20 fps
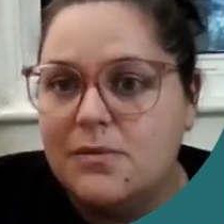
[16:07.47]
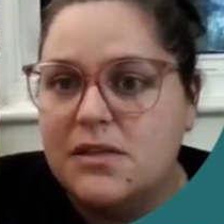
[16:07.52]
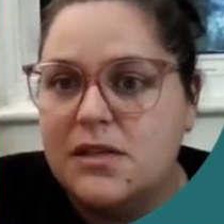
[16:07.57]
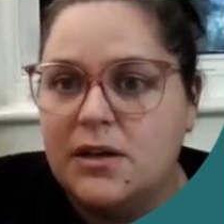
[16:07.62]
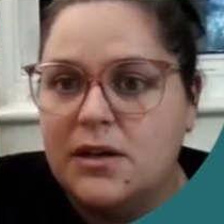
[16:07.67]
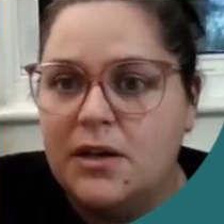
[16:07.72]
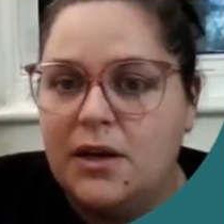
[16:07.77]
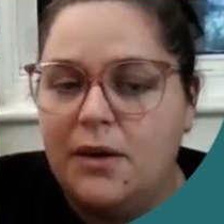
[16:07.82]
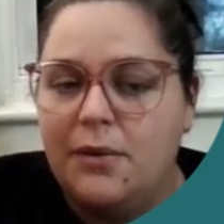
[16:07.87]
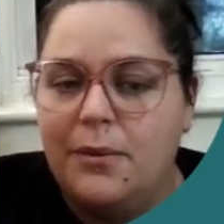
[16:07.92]
So,
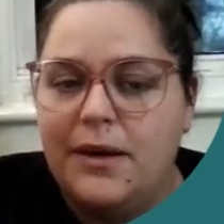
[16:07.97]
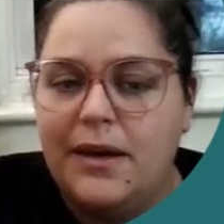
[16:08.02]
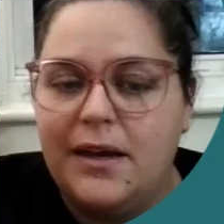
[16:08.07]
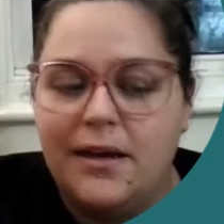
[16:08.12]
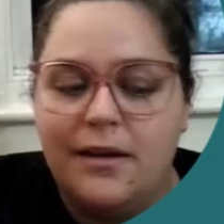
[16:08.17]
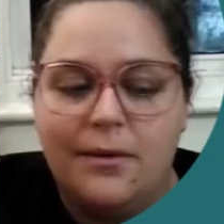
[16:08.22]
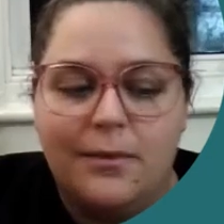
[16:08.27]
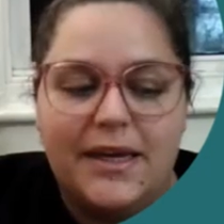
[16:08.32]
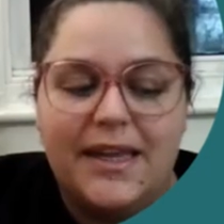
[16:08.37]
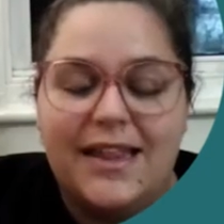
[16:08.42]
you know, we
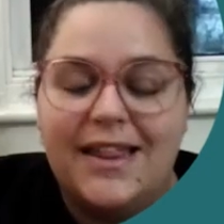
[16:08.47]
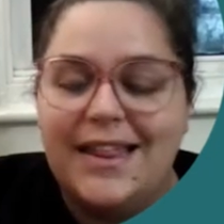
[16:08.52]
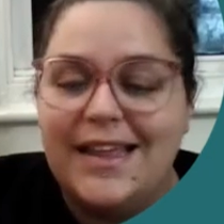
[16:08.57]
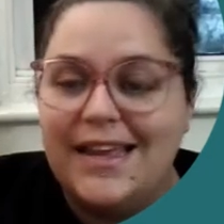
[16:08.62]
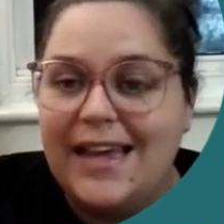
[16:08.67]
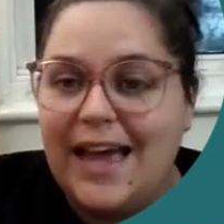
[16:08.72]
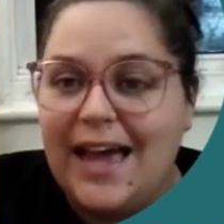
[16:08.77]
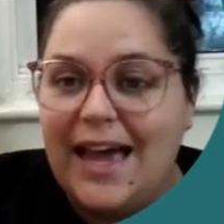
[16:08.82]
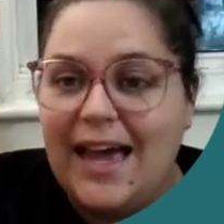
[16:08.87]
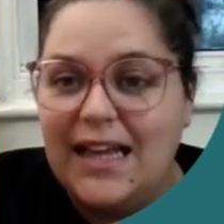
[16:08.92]
can
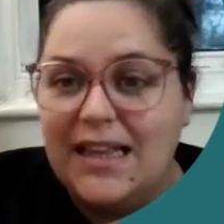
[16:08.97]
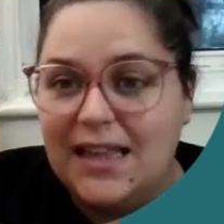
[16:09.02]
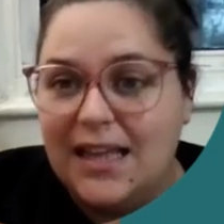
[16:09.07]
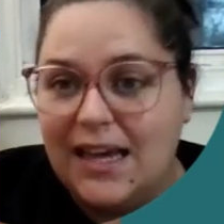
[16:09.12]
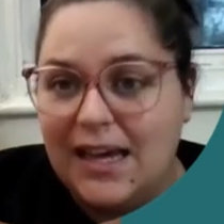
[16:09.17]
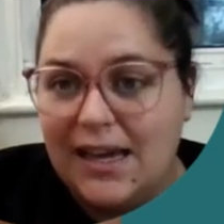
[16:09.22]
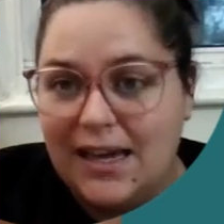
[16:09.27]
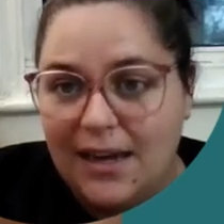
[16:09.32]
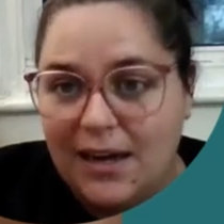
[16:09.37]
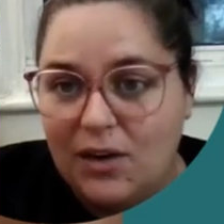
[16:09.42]
think ahead
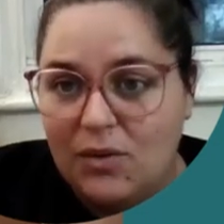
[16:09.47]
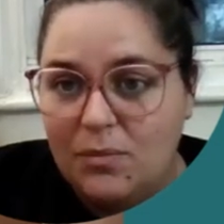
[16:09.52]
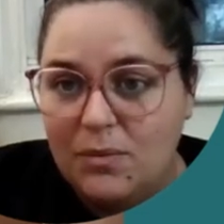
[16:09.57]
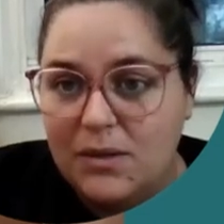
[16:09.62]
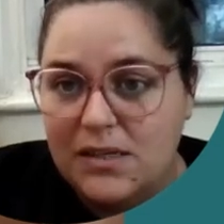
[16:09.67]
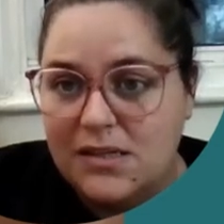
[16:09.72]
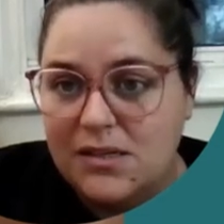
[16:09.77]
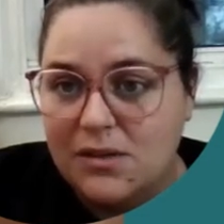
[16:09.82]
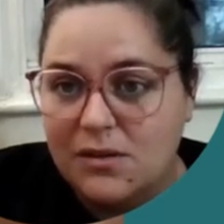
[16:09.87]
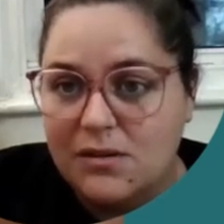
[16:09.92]
there and help
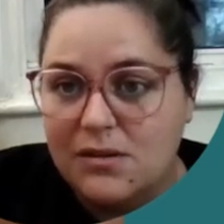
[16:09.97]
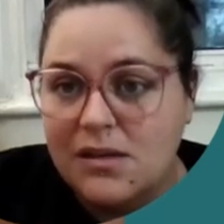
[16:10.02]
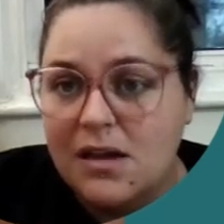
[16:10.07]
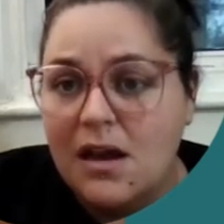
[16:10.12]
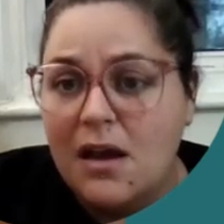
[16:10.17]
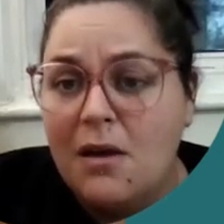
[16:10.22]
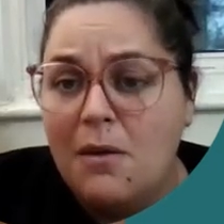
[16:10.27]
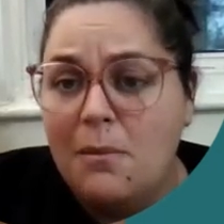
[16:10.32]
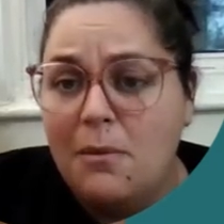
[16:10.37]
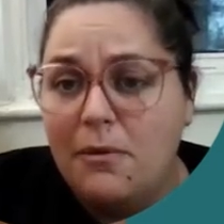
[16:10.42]
these dogs
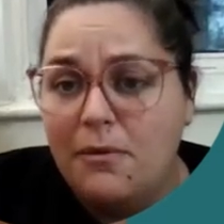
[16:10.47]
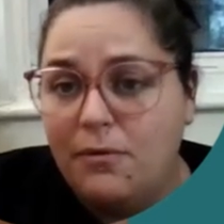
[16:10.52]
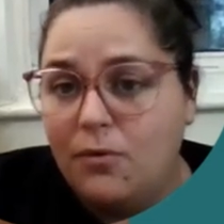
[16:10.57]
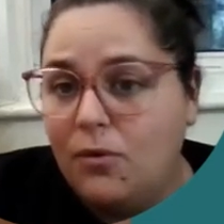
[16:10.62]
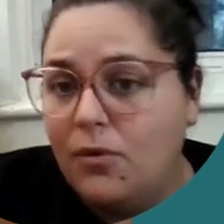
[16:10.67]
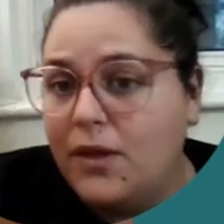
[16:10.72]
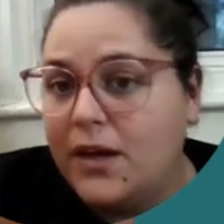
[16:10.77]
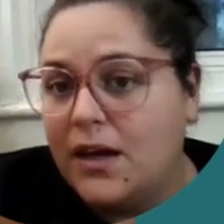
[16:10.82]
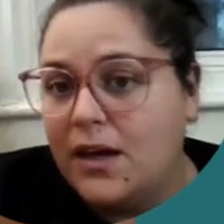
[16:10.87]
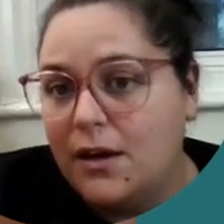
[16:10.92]

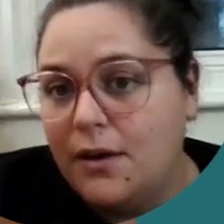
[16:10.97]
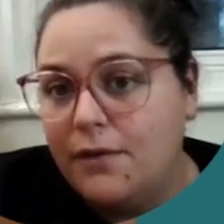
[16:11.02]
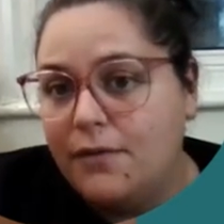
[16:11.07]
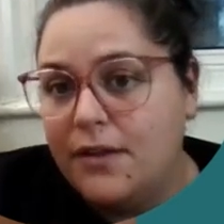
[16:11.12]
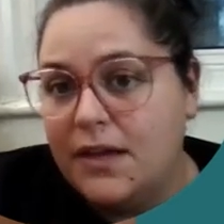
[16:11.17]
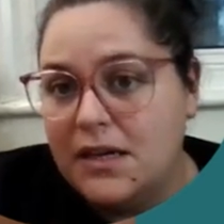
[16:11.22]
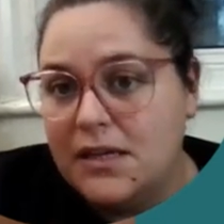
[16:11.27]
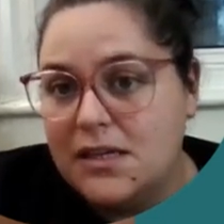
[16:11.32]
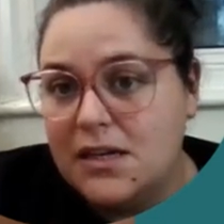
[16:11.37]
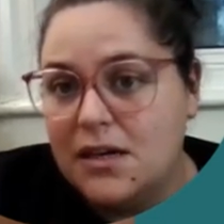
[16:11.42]
before they go for
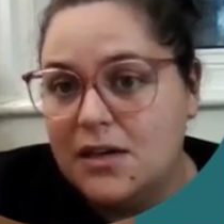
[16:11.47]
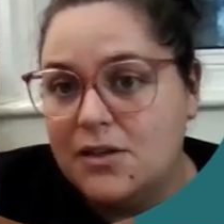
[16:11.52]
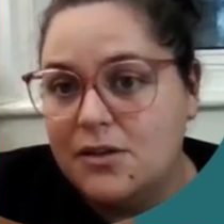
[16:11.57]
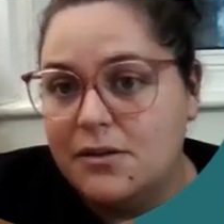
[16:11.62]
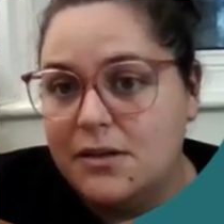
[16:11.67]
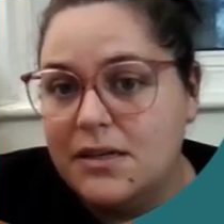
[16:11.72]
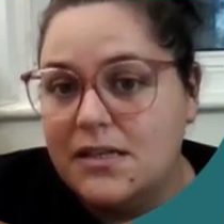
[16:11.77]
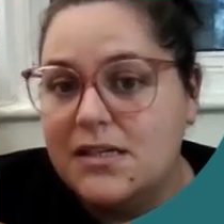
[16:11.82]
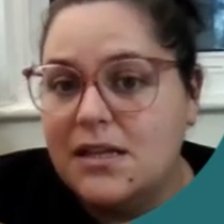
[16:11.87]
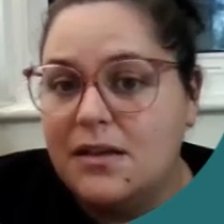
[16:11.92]
their
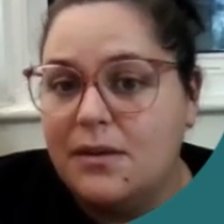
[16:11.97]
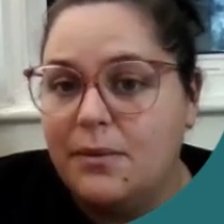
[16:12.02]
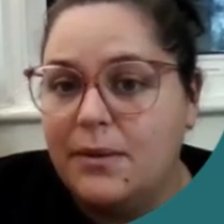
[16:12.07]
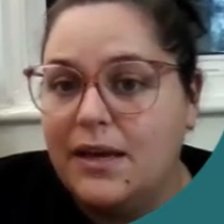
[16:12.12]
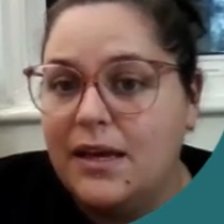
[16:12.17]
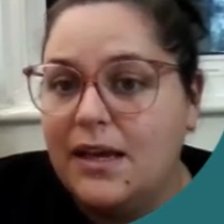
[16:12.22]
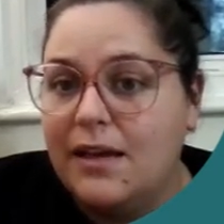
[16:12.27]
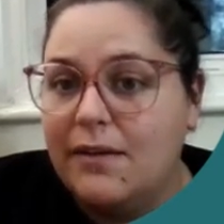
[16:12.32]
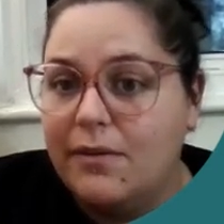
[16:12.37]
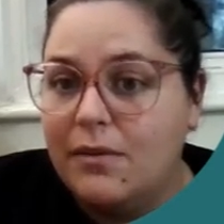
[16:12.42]
surgery so that we
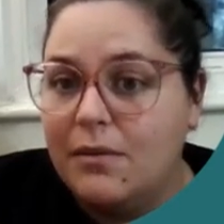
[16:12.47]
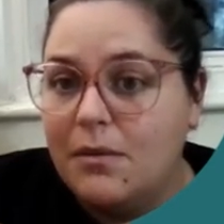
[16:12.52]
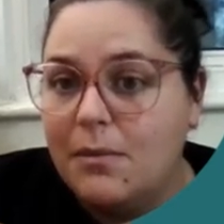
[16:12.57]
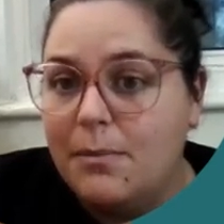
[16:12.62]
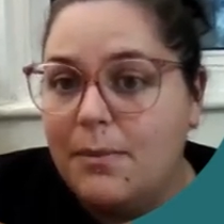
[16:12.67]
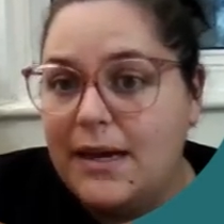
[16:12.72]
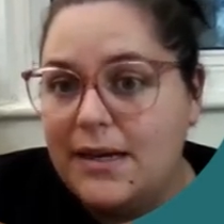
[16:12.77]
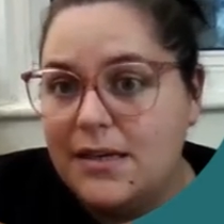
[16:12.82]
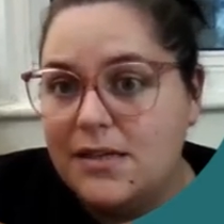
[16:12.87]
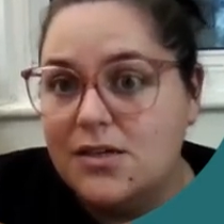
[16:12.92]
can give them the
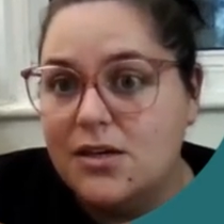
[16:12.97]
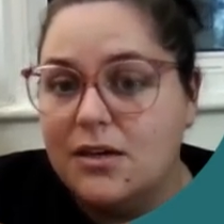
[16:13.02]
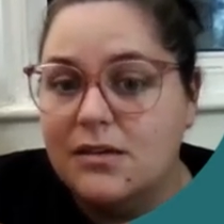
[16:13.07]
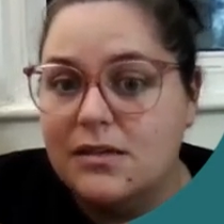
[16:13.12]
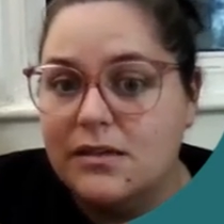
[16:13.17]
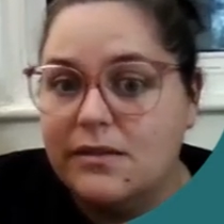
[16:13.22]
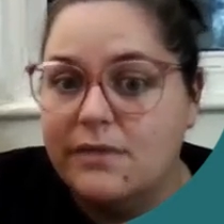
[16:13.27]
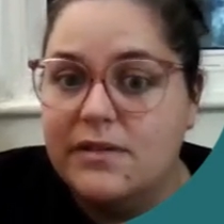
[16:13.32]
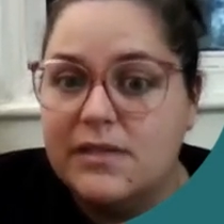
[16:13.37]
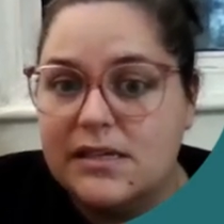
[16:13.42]
best
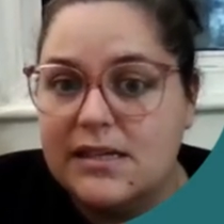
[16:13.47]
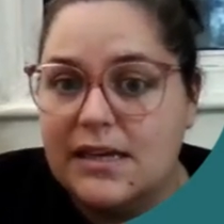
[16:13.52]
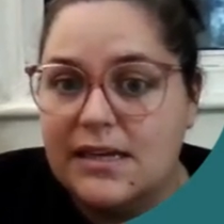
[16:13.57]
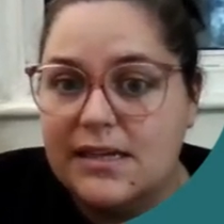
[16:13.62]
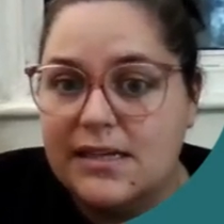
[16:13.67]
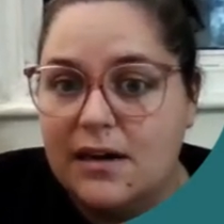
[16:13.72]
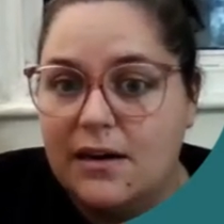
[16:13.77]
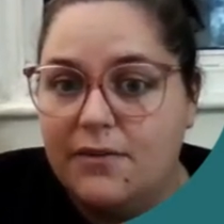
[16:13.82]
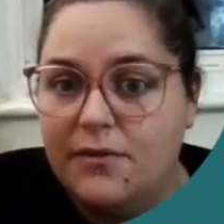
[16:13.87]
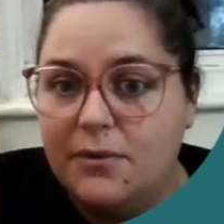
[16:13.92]
chance of success
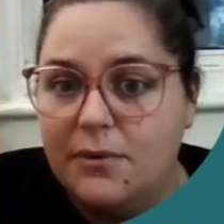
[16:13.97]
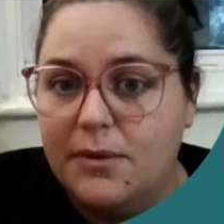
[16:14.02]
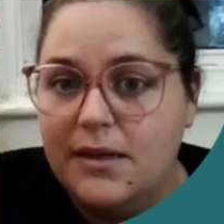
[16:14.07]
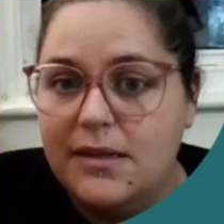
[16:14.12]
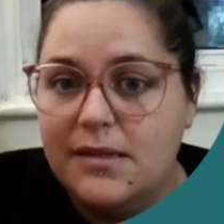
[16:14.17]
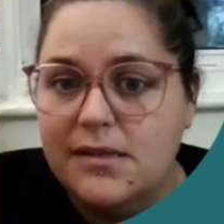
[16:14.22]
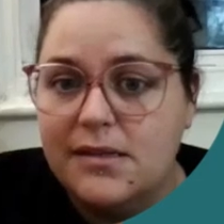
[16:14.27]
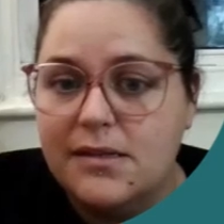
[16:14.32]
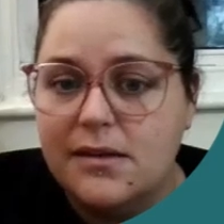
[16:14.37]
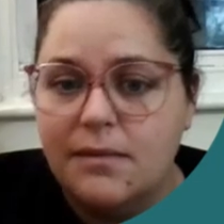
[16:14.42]

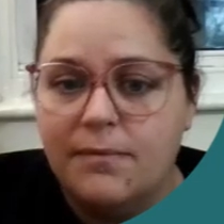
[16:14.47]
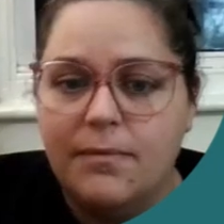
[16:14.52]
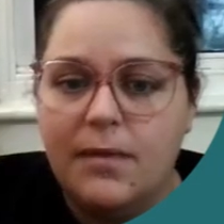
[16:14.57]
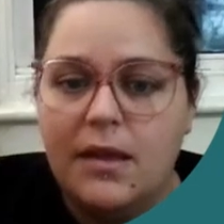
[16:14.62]
afterwards.